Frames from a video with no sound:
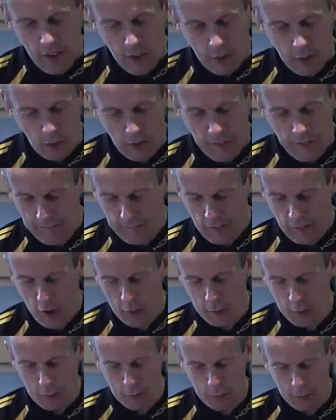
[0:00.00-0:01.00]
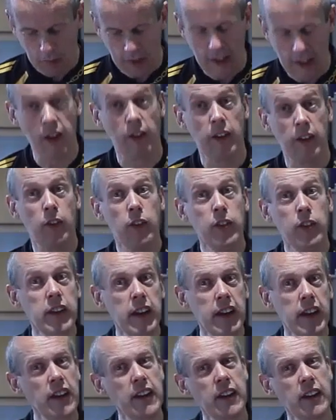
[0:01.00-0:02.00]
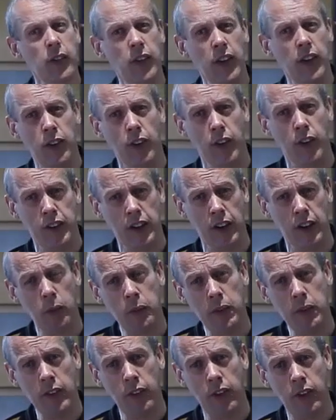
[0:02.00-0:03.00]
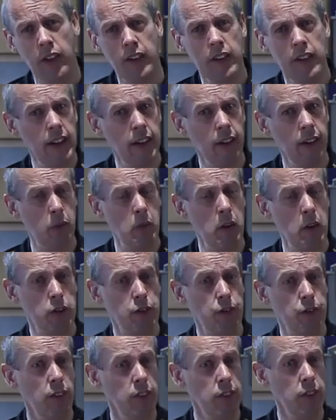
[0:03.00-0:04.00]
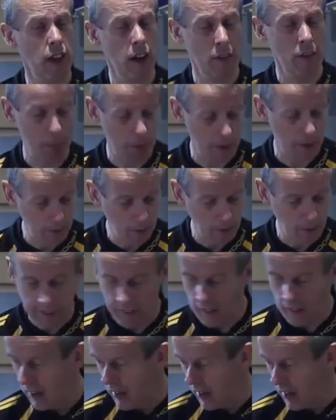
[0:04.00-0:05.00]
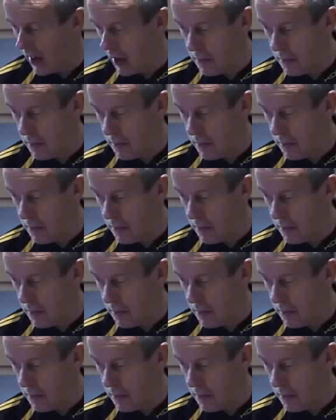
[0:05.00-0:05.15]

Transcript: So I think the hybrid cloud is nearly as exciting as pizza, nearly as much fun to have a play with,